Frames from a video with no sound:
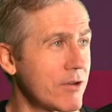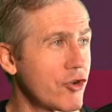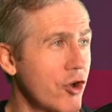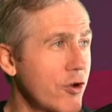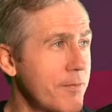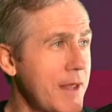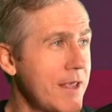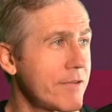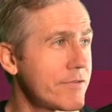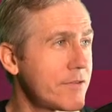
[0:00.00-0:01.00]

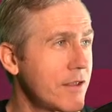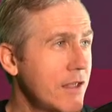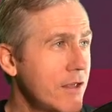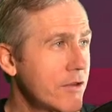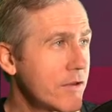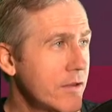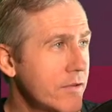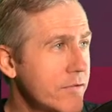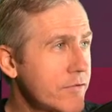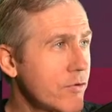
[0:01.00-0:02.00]
Turn-based,
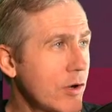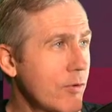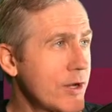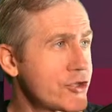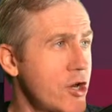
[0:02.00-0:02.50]
story-rich